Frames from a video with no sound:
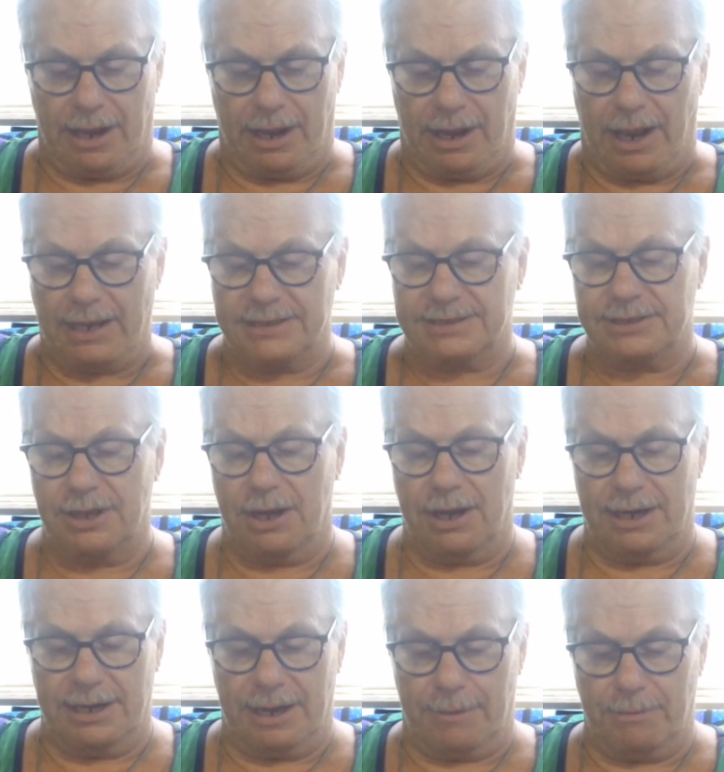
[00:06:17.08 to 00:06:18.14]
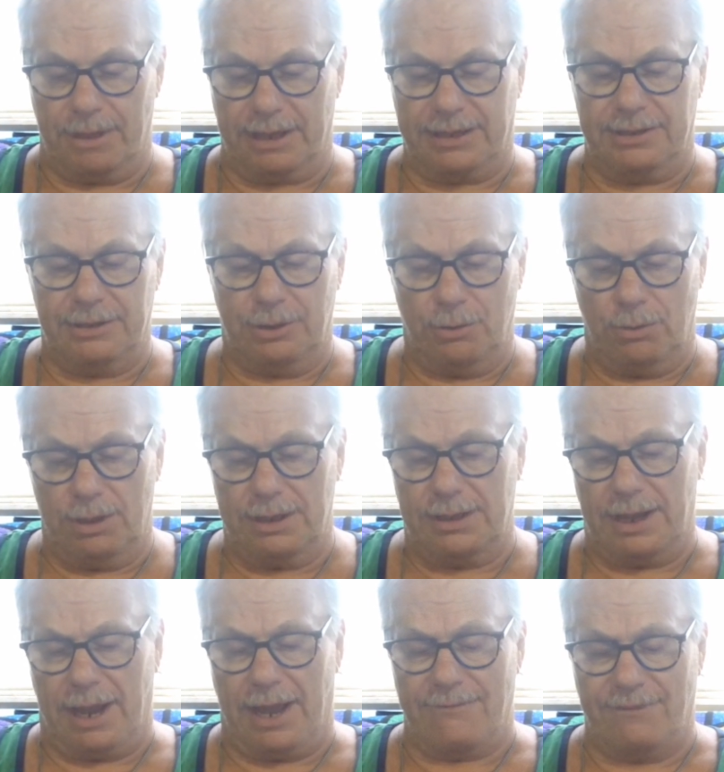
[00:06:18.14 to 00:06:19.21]
I saw it and I'm like, you know what?
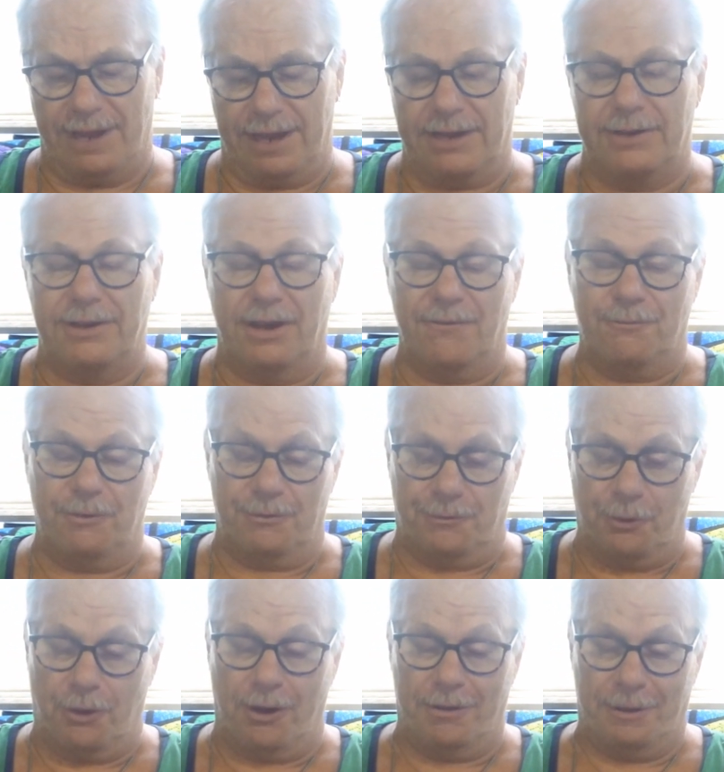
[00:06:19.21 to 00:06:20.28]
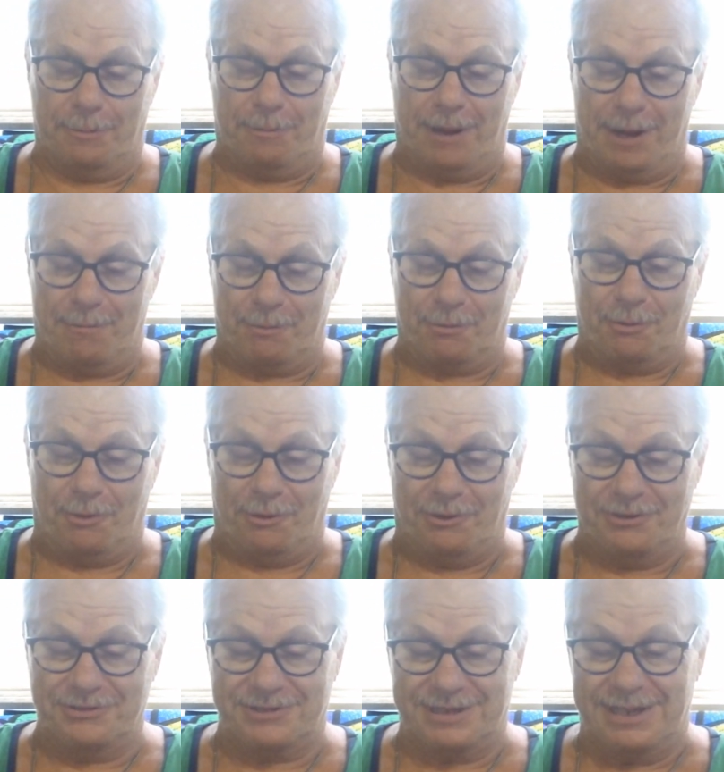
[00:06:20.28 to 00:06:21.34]
I've had enough with toilet paper
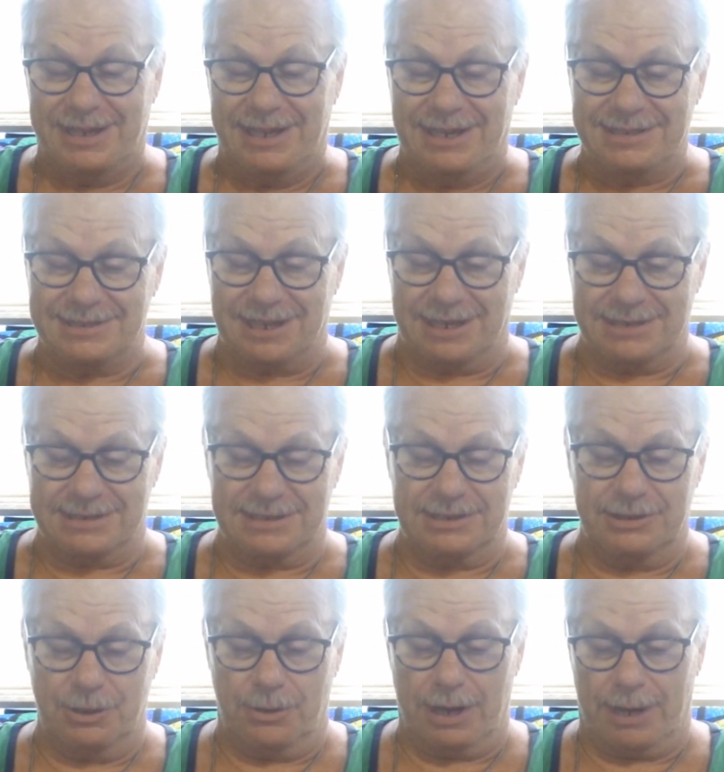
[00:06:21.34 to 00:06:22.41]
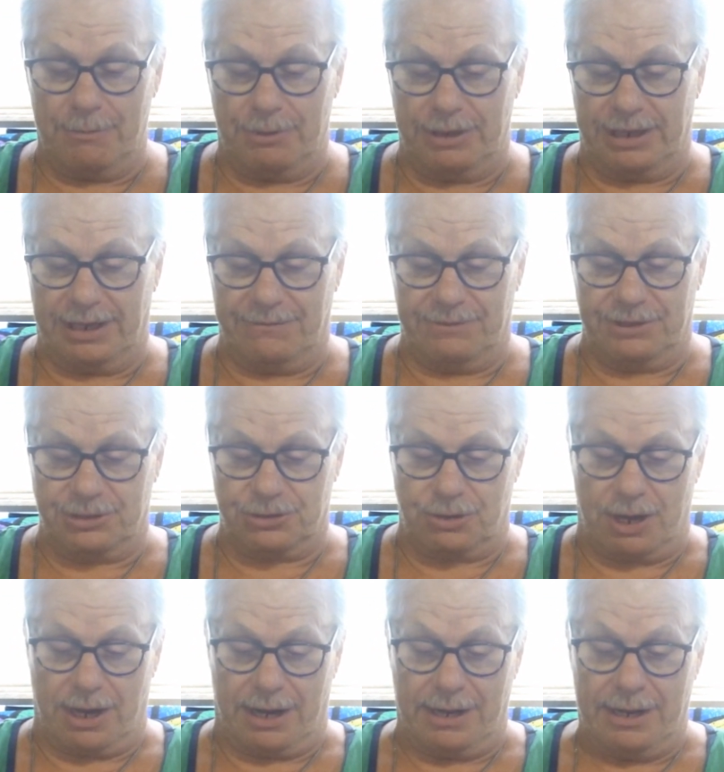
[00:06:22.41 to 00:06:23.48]
rolls. So I said, you know what? I'm going to give it a
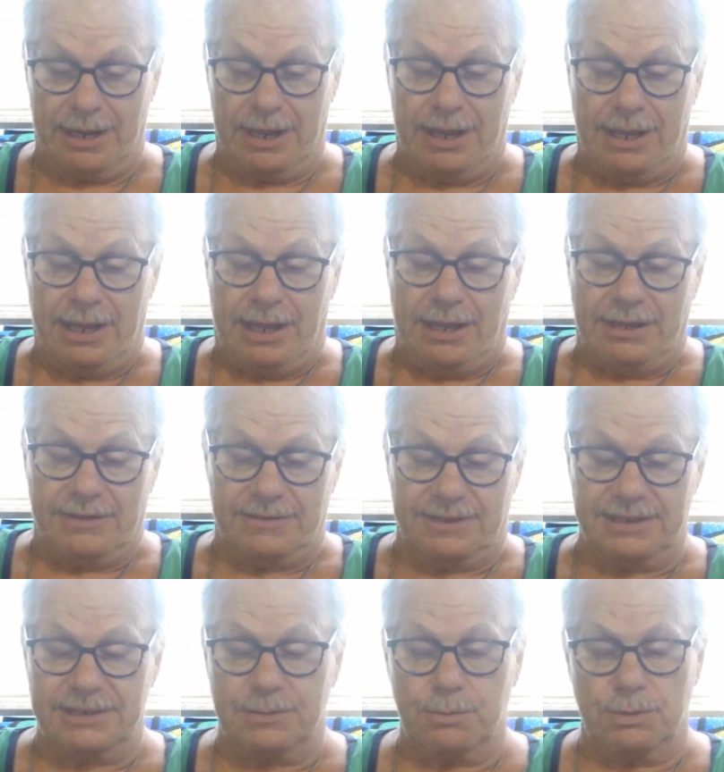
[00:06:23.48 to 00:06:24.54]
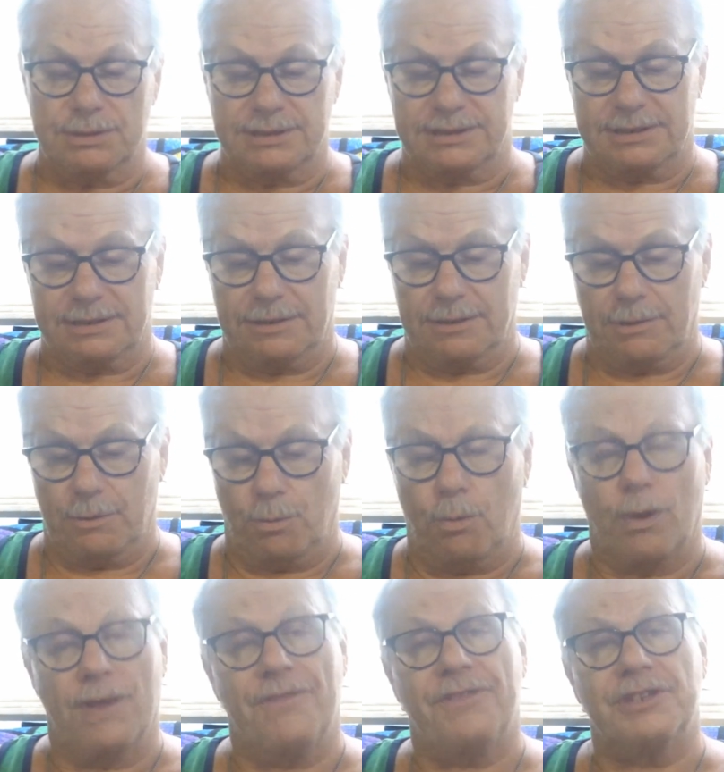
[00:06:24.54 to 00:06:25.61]
try. This was
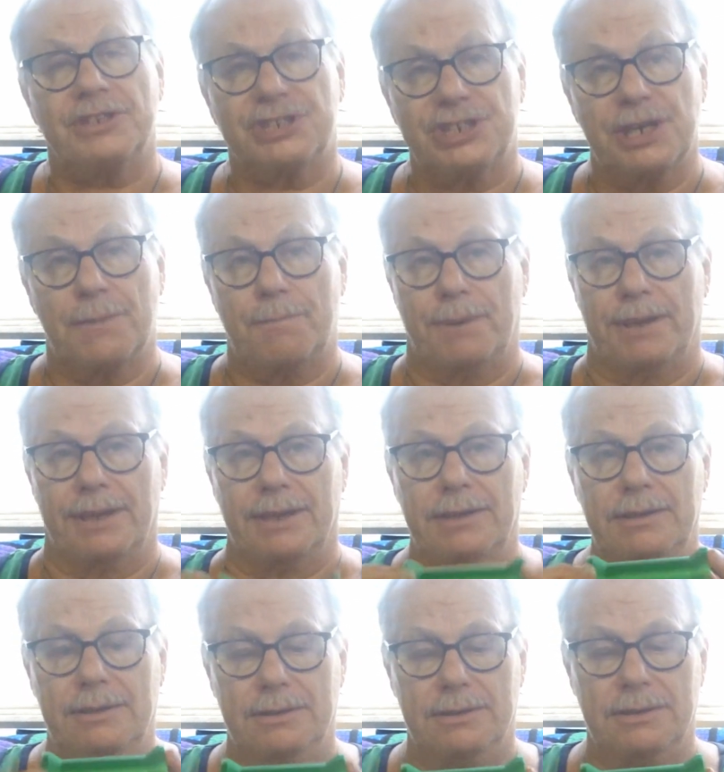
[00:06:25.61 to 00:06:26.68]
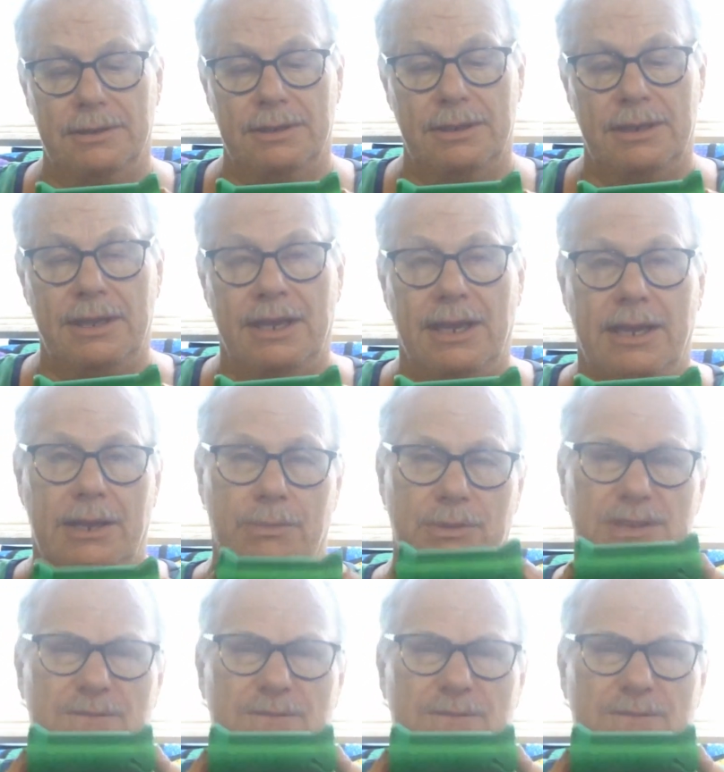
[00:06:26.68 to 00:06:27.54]
with shipping. It was